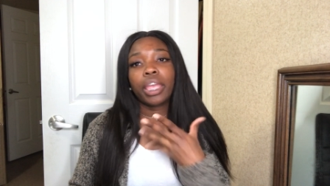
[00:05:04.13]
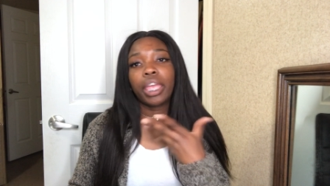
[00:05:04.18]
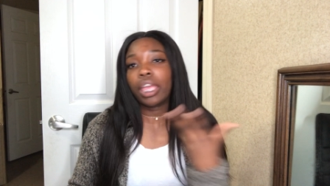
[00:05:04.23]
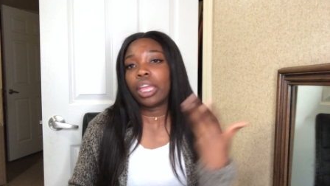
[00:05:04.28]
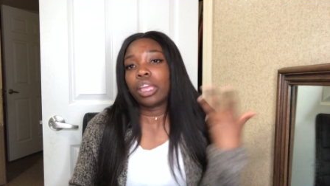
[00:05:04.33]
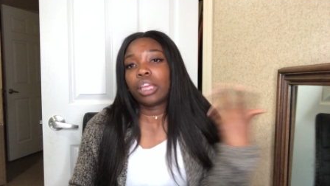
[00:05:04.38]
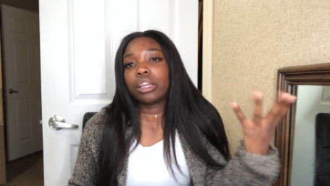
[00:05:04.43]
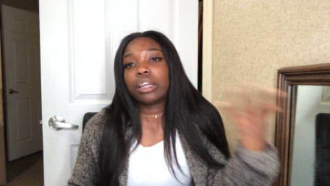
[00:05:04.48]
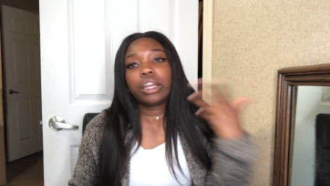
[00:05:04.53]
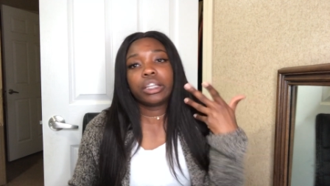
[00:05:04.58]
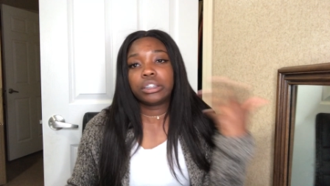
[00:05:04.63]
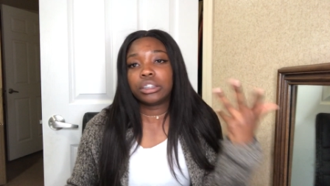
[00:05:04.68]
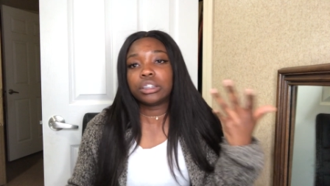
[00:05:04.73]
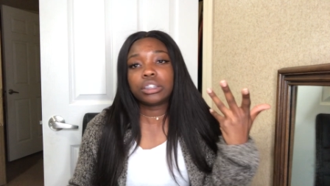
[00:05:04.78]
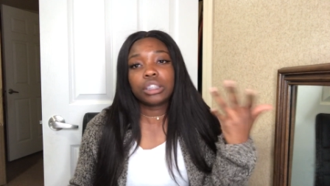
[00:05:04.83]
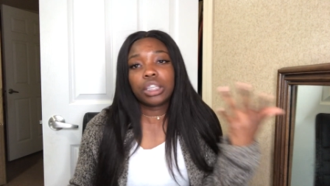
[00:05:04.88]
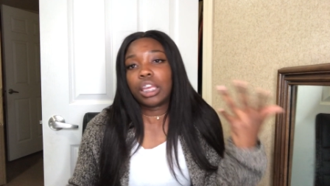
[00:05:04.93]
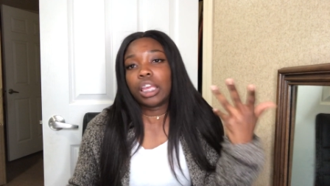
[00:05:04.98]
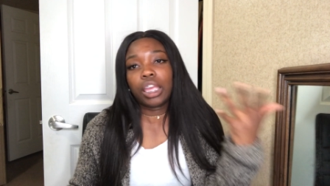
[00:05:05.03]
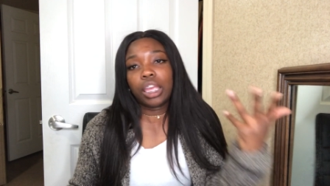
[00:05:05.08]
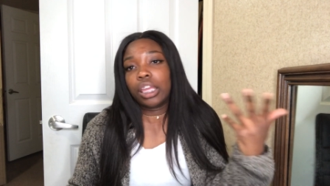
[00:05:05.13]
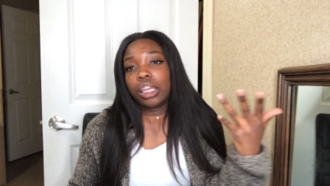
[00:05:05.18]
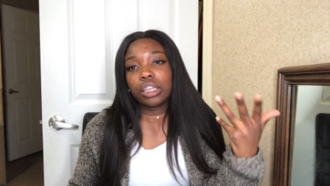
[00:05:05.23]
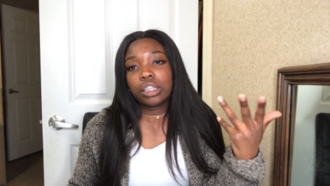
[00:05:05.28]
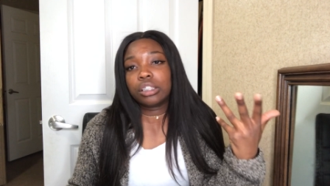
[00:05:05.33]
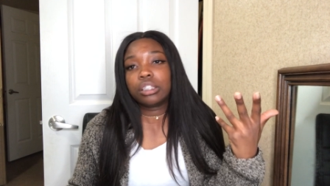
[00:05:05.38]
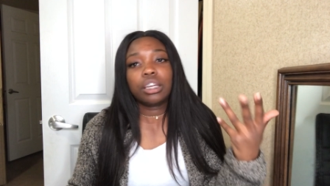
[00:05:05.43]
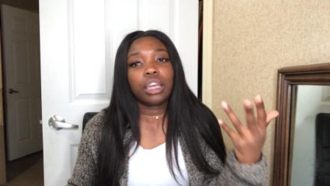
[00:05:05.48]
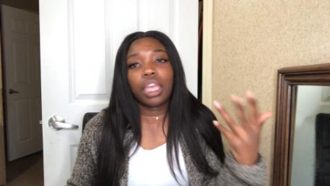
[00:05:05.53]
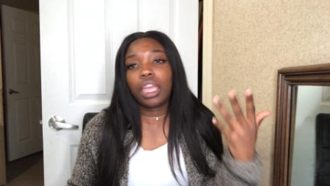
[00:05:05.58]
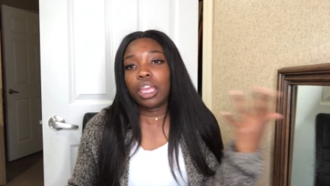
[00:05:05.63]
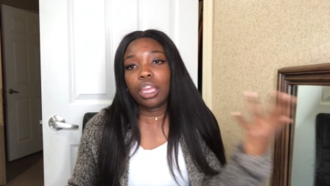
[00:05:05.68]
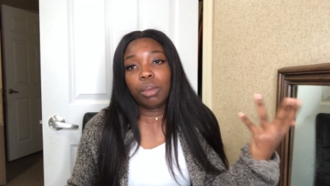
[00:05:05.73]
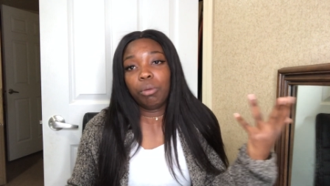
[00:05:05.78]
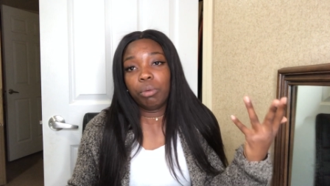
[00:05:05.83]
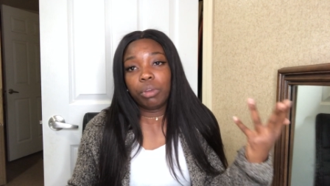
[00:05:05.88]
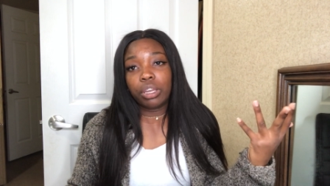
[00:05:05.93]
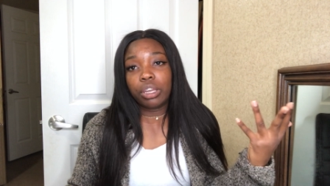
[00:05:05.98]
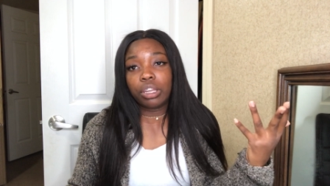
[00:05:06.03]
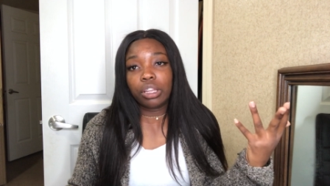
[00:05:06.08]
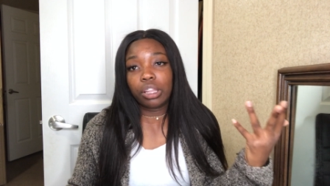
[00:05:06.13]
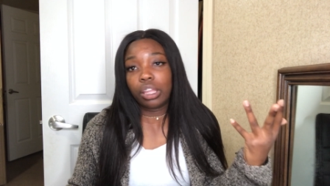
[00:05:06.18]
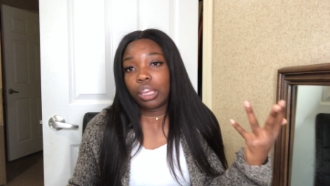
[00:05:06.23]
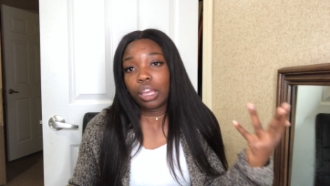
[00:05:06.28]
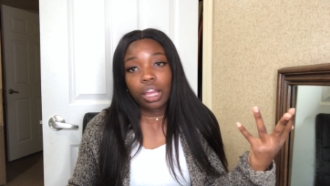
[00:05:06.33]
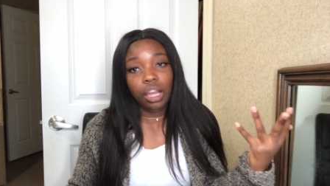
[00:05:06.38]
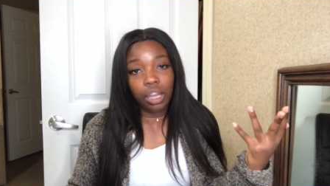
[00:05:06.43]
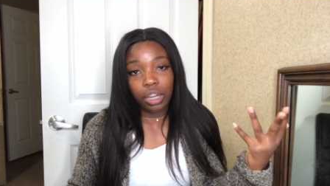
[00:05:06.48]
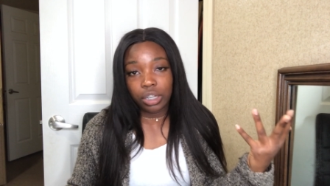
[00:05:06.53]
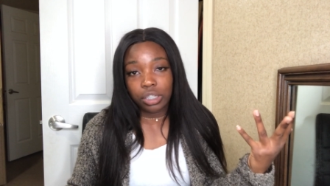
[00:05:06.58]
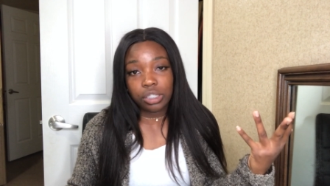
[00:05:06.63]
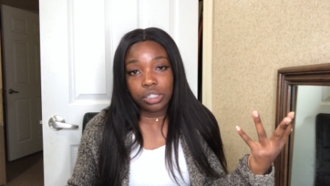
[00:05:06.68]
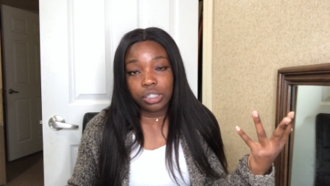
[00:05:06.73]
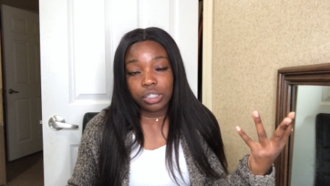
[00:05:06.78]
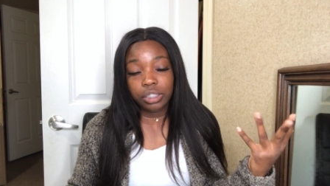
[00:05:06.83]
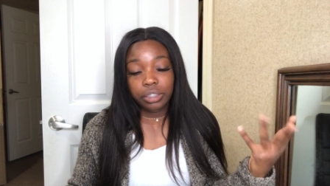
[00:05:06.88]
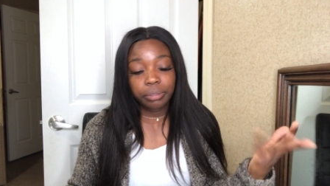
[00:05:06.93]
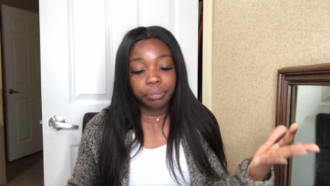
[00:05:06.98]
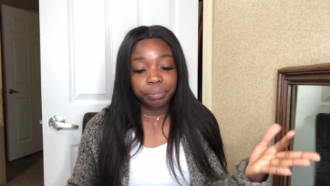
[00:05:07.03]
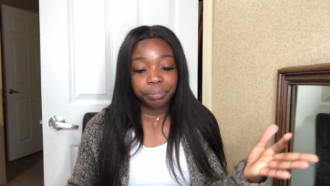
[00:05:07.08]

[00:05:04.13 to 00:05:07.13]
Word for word: I can't. I just can't. I can't with it, like, honestly.